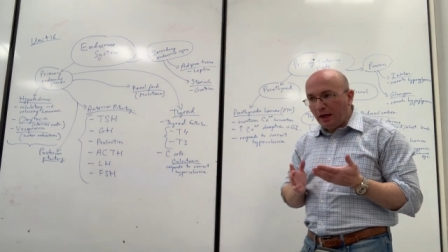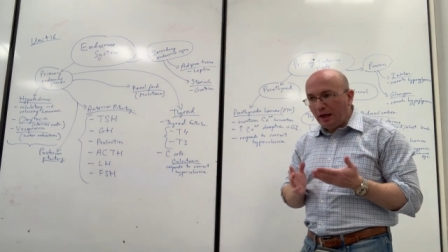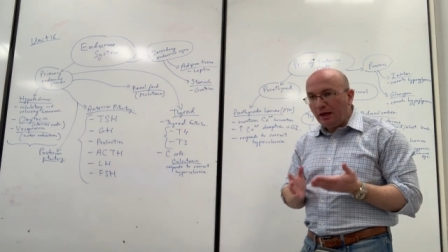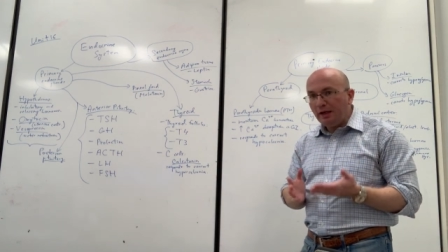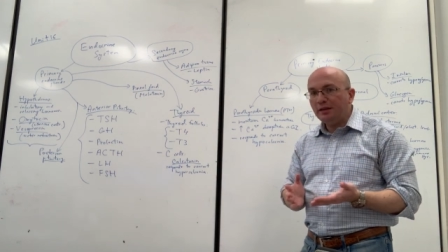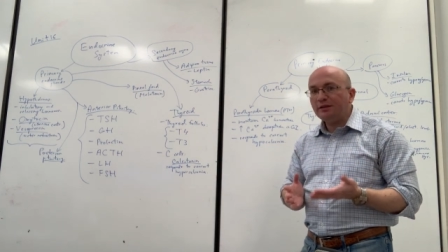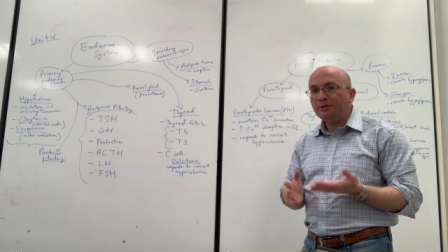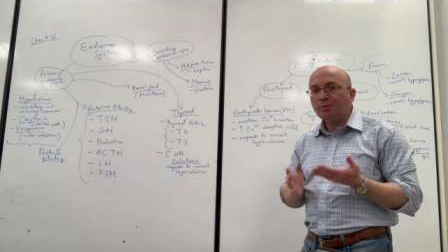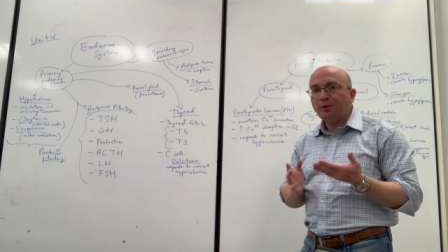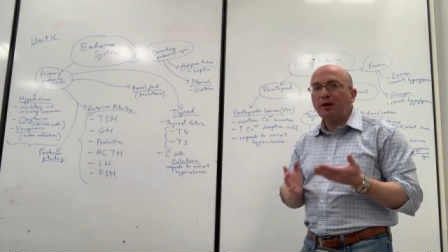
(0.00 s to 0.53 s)

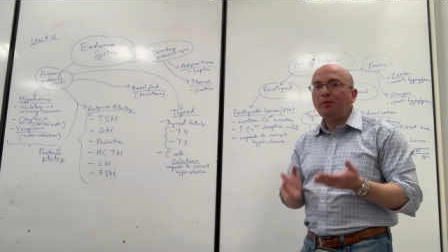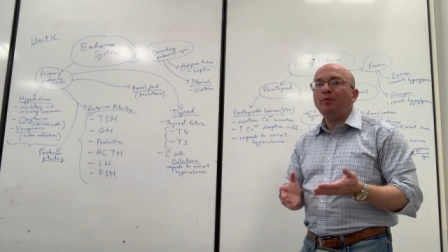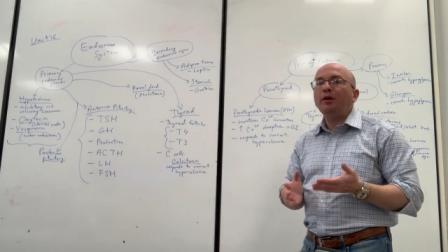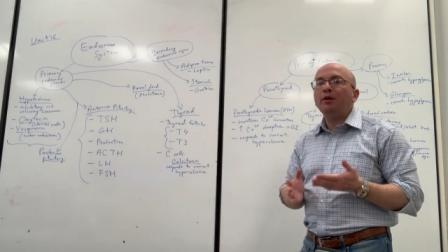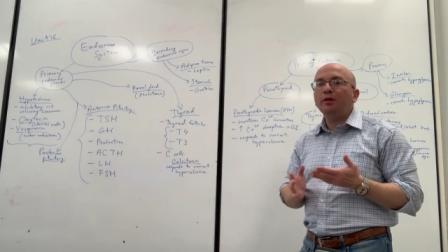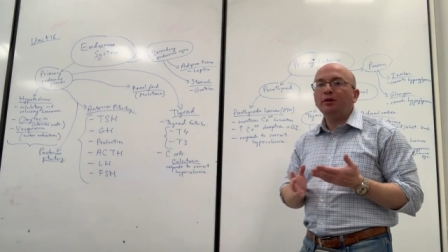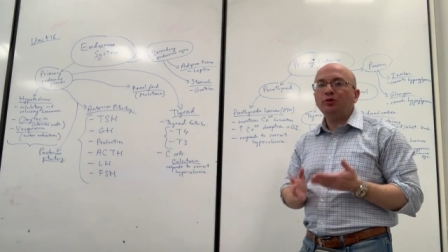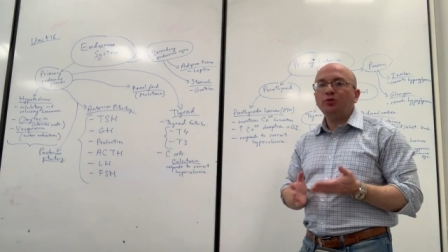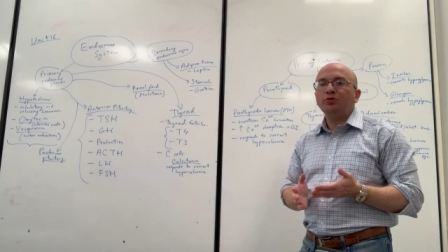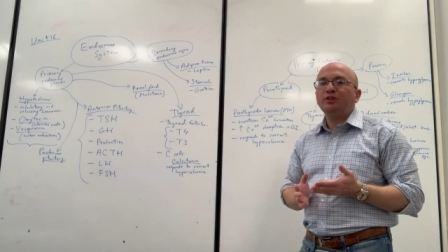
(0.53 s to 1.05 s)
is
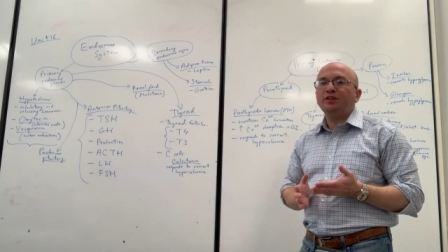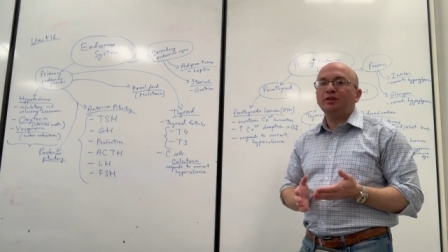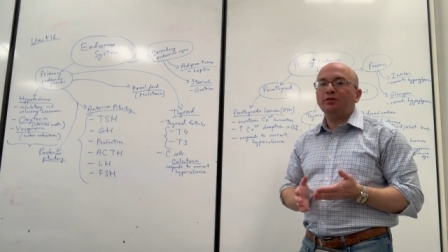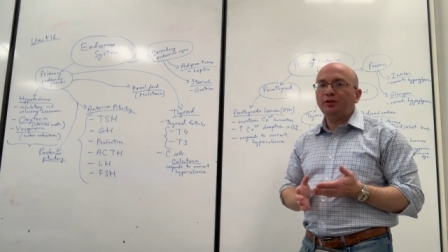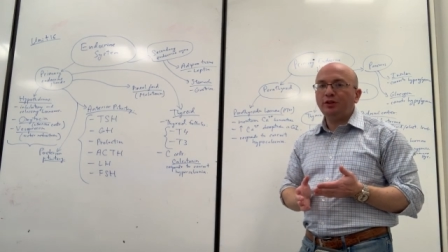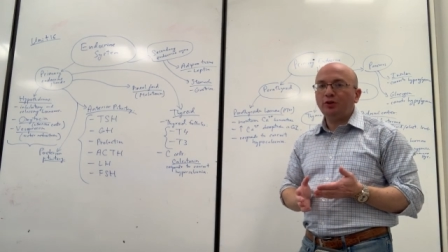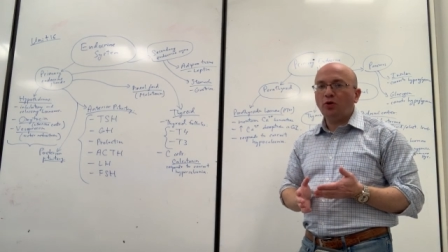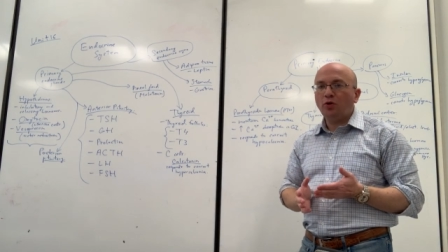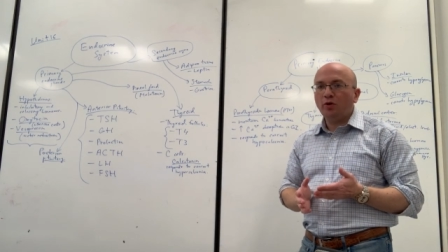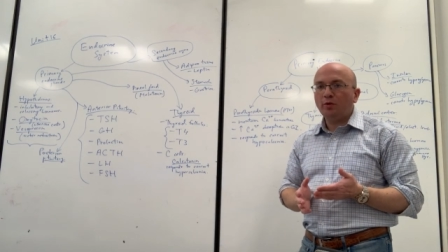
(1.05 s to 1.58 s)
primarily to
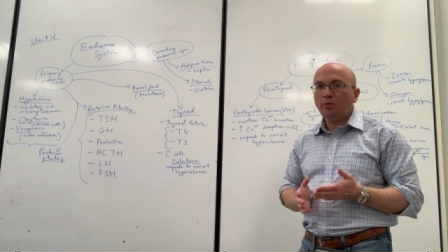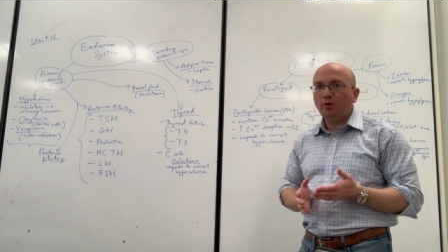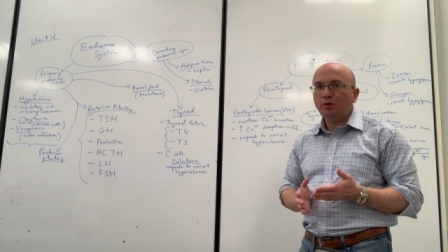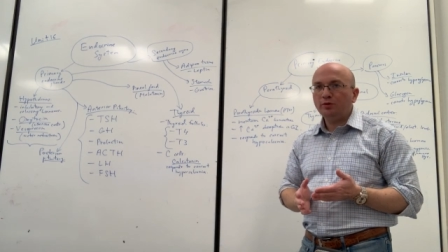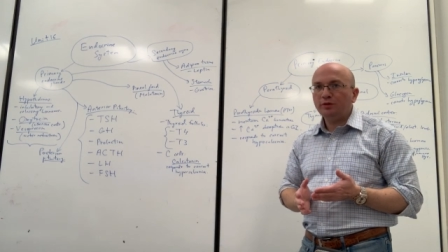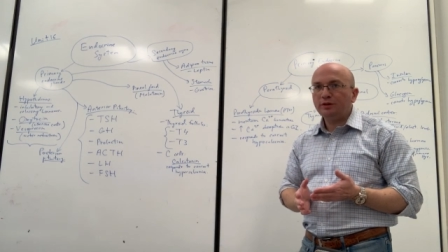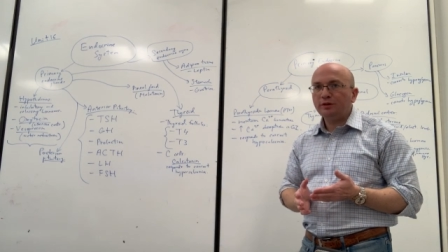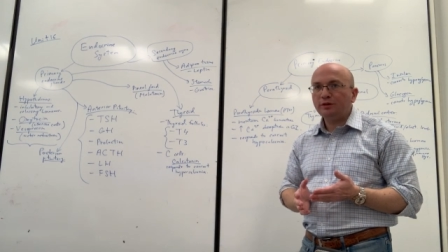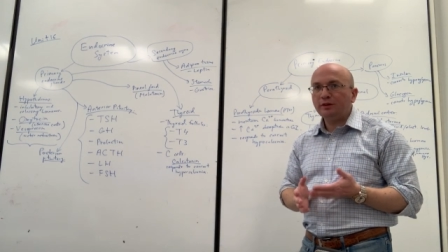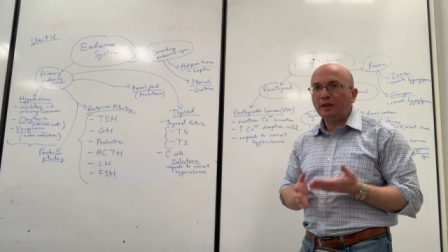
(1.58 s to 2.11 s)
secrete
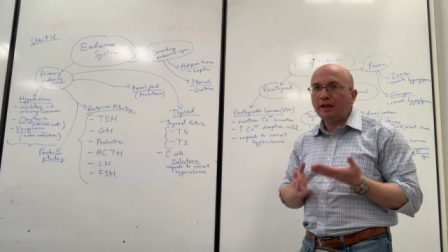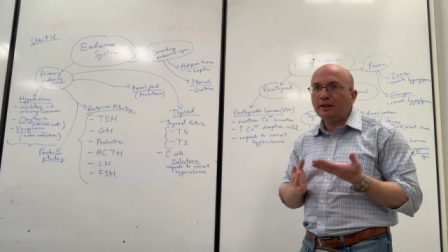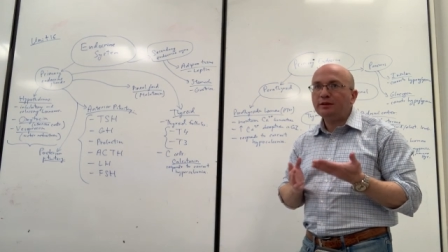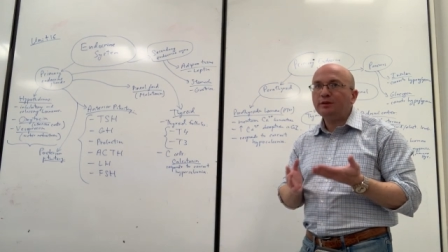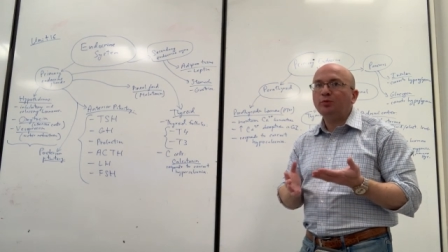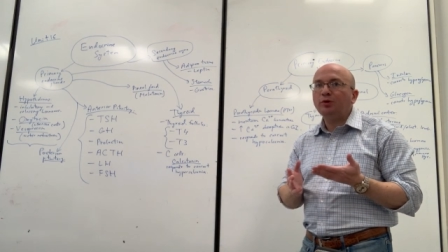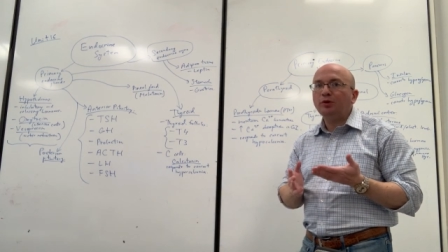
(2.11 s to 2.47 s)
hormones. That's